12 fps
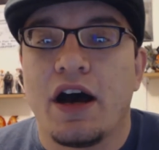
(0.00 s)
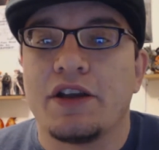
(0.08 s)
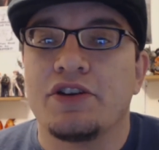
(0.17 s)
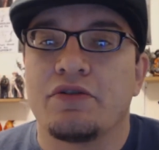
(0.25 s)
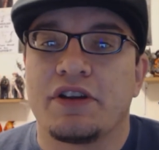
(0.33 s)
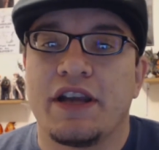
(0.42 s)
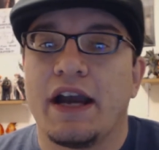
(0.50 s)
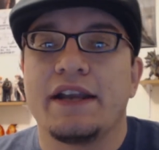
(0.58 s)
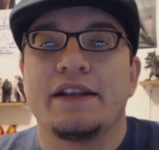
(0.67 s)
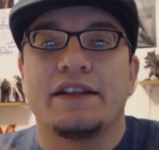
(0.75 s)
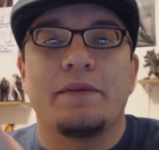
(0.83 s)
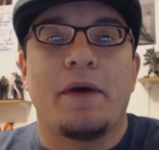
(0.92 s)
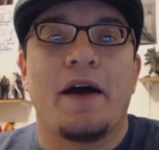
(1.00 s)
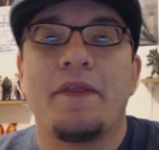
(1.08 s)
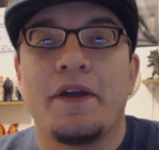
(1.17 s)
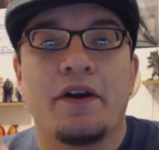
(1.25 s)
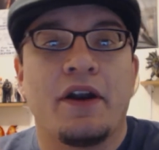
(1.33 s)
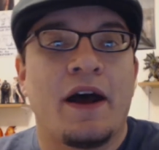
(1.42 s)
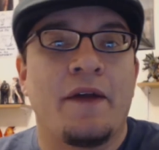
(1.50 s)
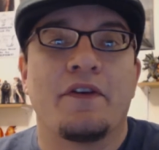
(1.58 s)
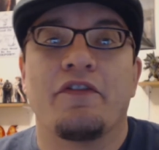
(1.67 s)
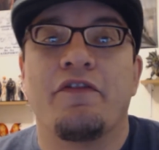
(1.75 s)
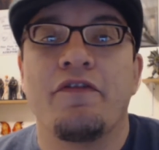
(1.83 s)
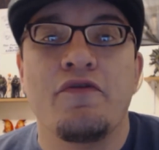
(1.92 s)
uh, you know guiding them on their on
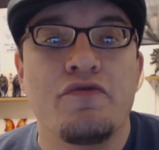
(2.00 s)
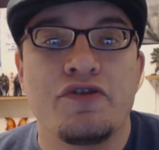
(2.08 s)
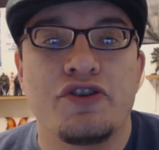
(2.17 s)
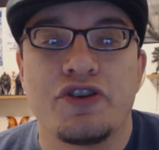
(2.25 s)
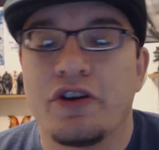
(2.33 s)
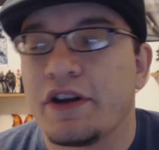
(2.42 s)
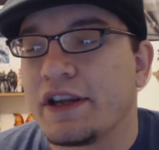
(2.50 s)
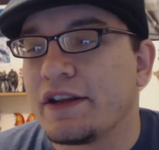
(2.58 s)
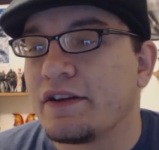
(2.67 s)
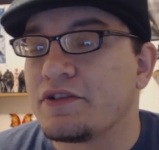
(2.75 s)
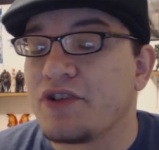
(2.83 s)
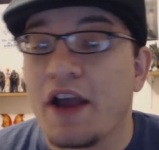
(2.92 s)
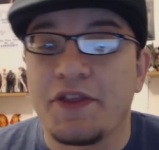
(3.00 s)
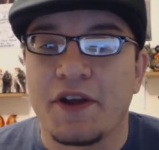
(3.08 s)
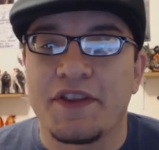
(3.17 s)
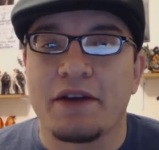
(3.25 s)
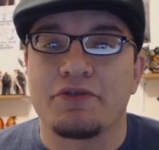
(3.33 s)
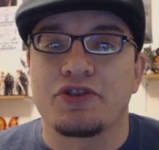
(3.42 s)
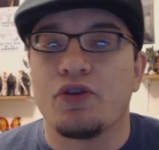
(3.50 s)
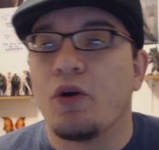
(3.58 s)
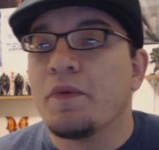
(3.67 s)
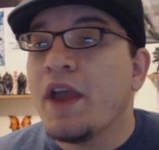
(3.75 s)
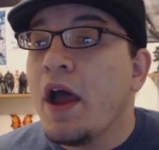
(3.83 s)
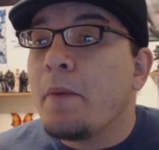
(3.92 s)
their food journey you know so i thought that was
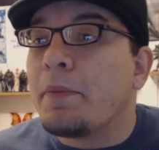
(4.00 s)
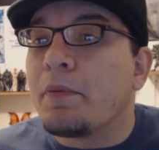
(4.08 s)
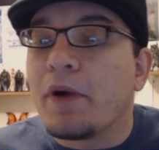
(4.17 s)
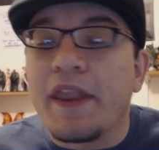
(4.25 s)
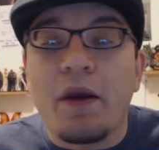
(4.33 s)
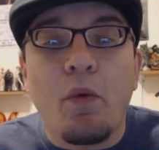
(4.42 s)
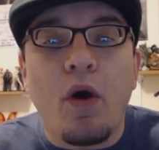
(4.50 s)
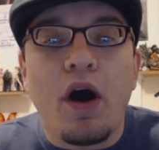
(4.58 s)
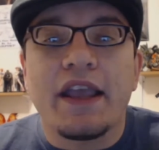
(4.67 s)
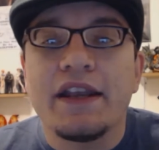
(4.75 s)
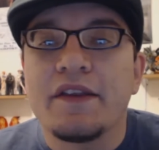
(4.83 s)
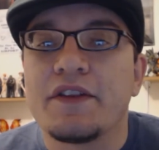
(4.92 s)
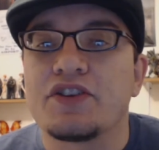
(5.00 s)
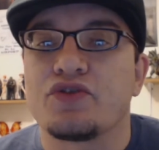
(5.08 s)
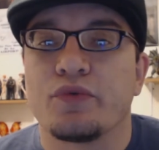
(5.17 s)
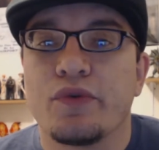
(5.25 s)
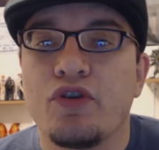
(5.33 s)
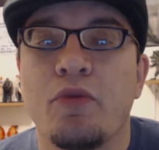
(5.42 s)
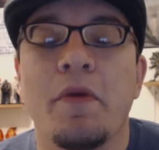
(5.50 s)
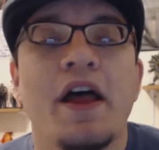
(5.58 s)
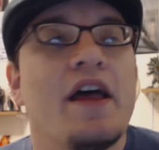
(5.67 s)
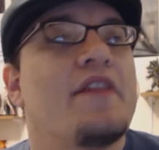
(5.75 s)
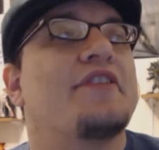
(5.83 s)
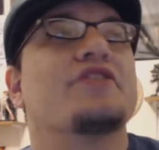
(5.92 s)
cool but when they walk into this room
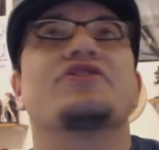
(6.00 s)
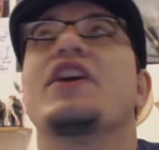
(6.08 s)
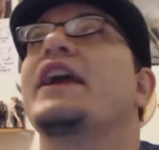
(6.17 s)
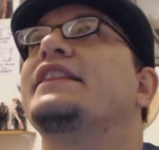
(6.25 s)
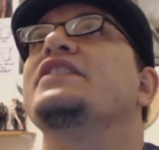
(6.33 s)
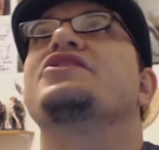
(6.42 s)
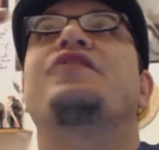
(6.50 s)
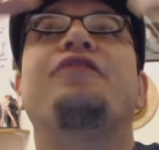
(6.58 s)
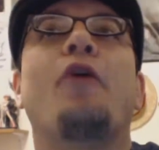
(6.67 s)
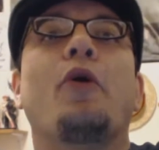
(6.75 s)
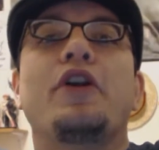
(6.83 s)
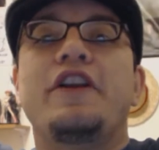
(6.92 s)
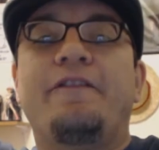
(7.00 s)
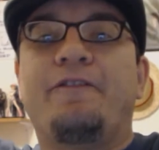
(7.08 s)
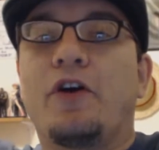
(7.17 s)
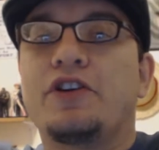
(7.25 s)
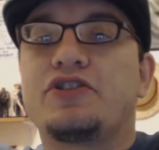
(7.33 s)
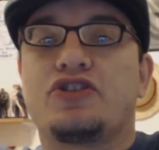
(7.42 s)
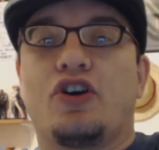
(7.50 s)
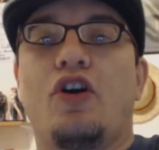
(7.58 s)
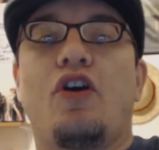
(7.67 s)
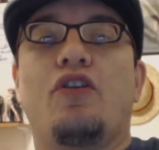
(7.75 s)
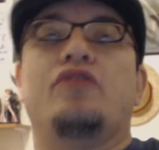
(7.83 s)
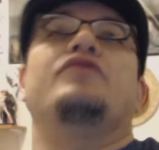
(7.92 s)
there's like this 40 foot
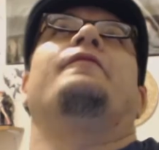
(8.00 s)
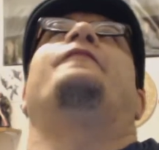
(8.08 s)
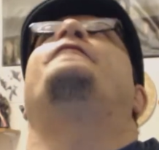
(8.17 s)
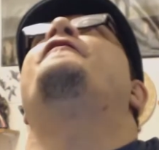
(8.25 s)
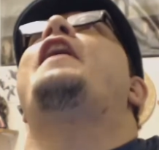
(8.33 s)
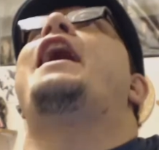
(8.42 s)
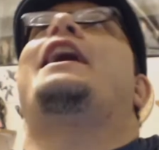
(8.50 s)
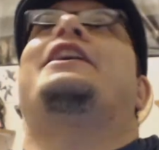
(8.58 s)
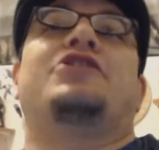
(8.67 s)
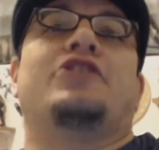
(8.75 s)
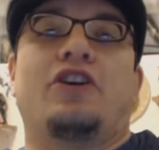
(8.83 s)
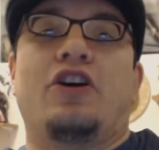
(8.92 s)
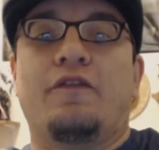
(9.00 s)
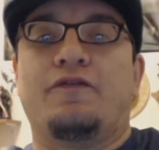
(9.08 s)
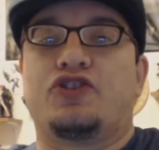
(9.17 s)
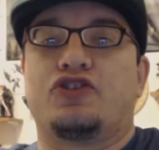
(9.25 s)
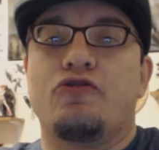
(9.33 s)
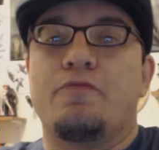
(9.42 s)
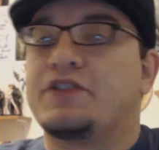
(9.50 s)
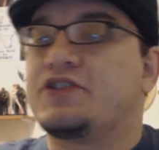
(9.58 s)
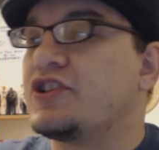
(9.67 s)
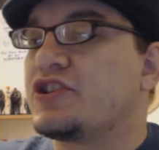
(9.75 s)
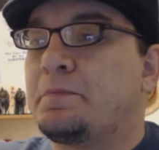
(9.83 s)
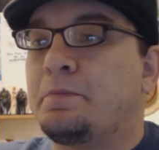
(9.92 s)
tall vat of soup
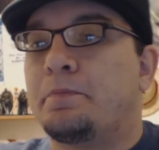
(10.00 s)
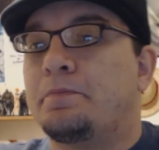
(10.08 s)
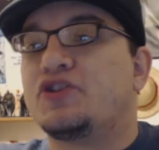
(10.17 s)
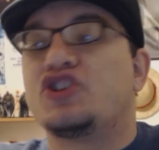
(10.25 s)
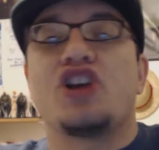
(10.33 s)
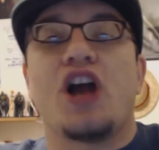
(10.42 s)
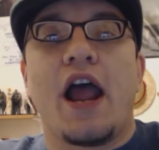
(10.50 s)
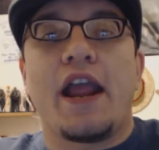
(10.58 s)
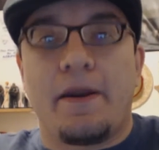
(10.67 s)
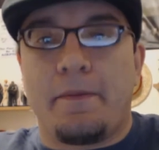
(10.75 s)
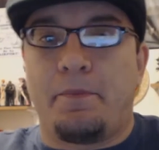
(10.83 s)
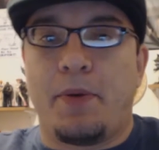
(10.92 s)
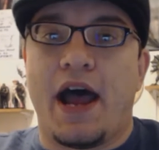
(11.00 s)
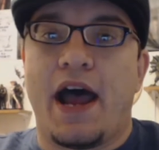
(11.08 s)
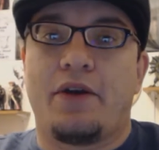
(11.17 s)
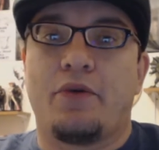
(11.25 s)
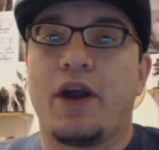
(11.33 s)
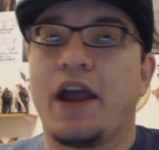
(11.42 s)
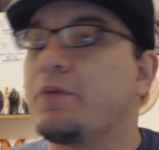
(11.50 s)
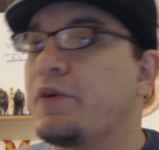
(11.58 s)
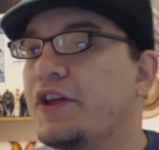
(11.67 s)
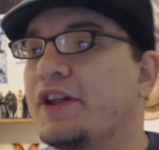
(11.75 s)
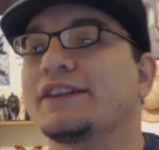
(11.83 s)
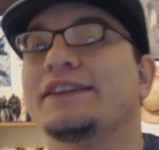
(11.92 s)
it's this giant pot, right,
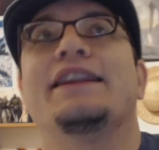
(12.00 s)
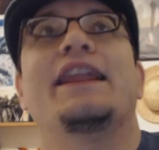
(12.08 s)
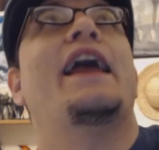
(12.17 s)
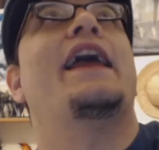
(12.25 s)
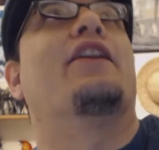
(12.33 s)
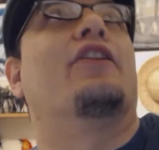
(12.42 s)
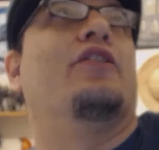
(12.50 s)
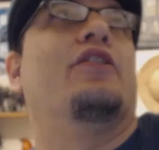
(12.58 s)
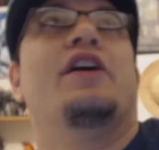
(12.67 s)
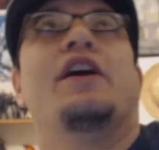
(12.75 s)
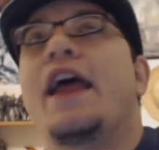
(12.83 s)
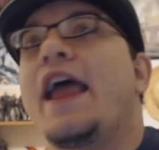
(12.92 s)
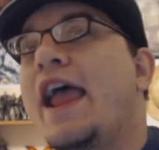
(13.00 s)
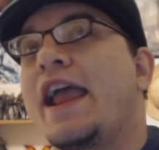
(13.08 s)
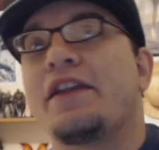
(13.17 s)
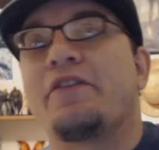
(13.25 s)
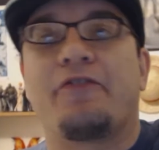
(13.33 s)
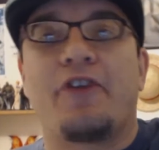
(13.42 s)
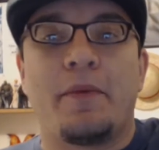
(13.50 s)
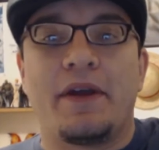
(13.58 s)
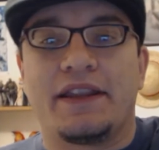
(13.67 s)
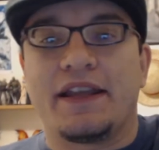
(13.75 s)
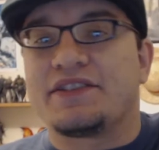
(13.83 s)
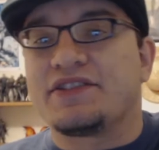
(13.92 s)
with a ladle hanging from
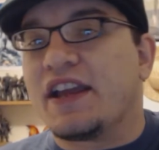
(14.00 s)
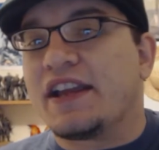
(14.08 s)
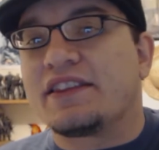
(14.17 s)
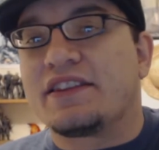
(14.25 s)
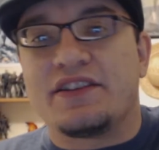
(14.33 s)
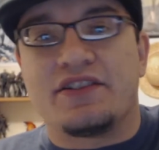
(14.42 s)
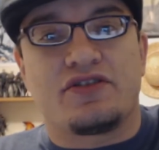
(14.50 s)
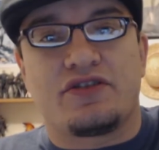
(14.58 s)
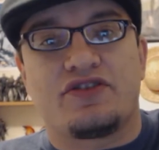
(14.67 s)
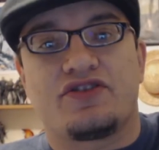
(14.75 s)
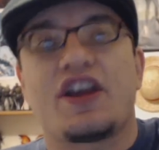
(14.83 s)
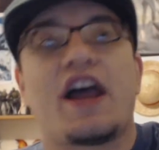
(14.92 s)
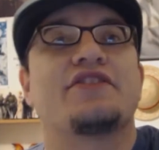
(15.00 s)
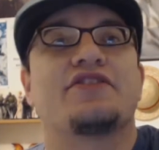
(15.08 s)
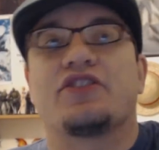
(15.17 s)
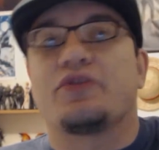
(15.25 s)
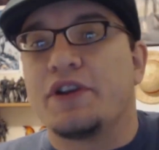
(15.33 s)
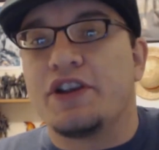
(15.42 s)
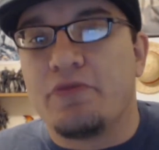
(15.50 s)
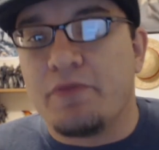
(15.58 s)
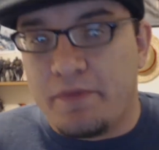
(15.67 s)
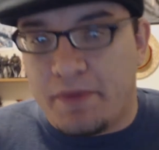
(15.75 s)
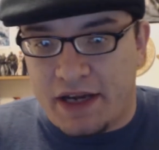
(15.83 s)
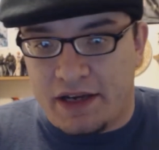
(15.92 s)
it that's like the size of three
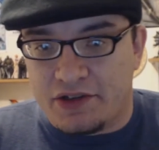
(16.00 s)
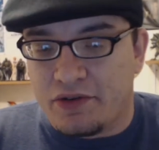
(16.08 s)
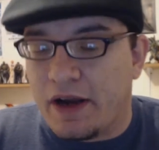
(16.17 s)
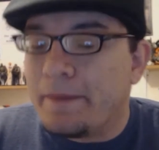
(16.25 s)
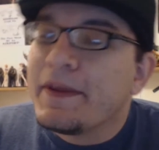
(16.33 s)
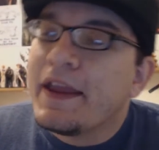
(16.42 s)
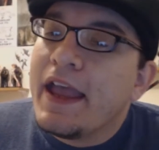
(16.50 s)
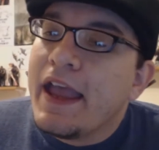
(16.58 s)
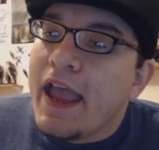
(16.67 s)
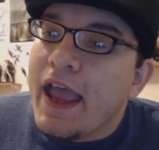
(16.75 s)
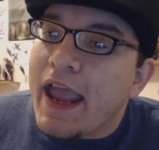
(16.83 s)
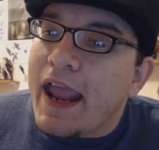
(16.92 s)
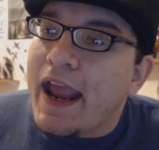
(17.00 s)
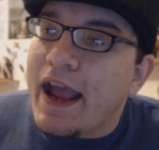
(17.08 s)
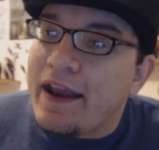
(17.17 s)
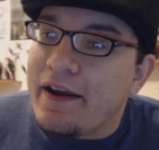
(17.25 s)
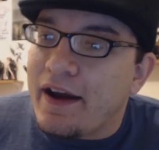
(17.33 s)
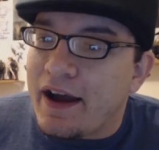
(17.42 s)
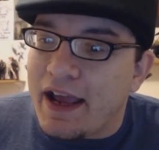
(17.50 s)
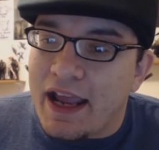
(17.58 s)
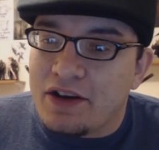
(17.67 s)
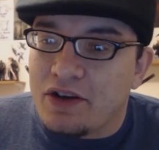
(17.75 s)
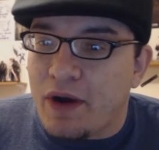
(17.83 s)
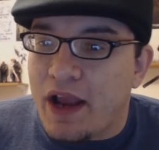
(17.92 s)
human beings, right? And uh,
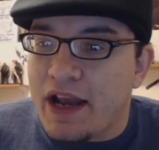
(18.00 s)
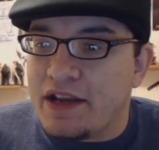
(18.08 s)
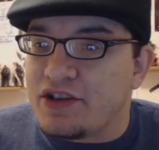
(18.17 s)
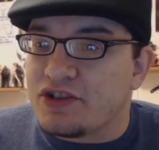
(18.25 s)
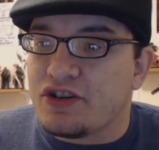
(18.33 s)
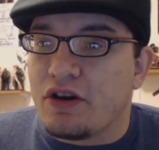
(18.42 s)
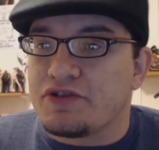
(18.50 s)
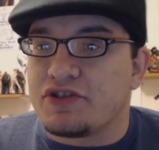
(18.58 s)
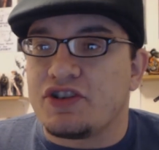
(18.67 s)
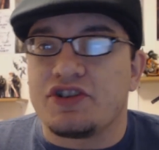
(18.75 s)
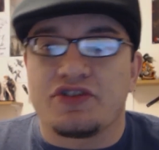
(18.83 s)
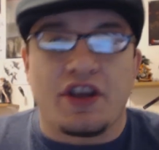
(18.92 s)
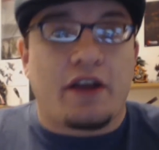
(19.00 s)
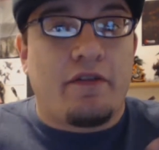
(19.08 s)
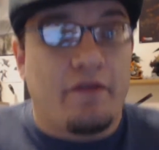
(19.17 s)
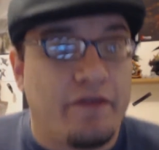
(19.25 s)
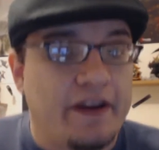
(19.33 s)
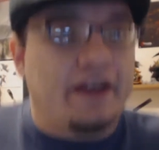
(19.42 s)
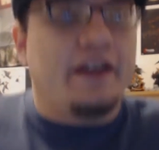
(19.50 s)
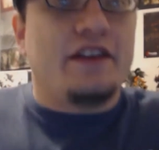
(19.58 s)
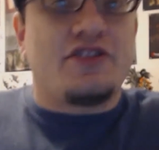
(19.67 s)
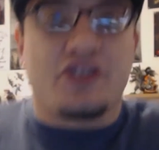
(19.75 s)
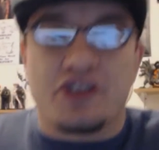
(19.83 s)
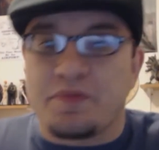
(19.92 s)
and Granny just goes and she's just like, ring,
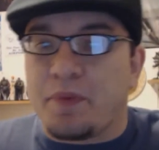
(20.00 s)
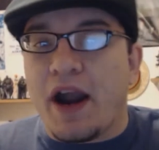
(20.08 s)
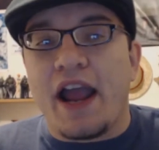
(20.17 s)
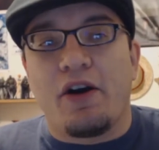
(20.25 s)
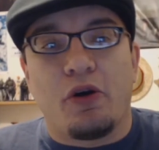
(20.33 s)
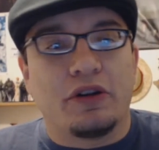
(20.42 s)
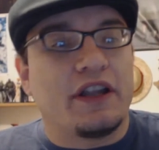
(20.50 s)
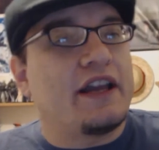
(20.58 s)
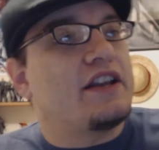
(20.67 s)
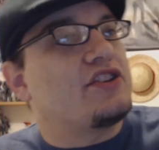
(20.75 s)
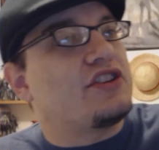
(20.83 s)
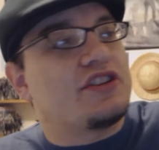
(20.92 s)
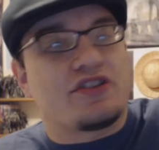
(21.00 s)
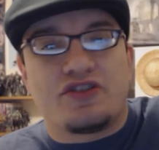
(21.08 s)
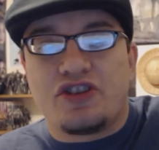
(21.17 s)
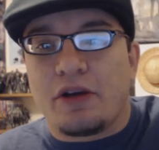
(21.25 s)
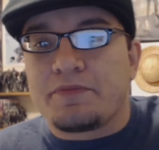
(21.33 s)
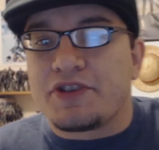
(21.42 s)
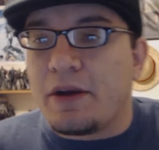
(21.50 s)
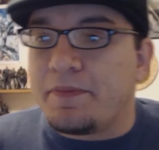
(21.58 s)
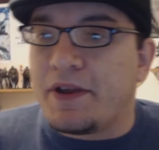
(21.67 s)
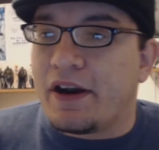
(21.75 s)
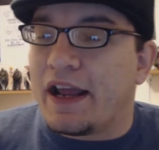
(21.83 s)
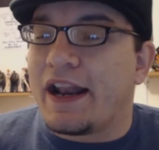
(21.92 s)
she's a spry old lady. She just jumps
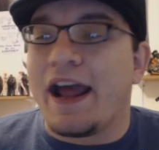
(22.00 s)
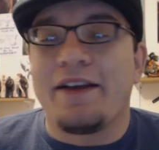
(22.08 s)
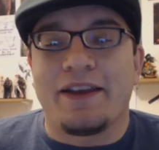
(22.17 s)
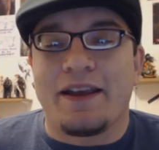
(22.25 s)
up there, and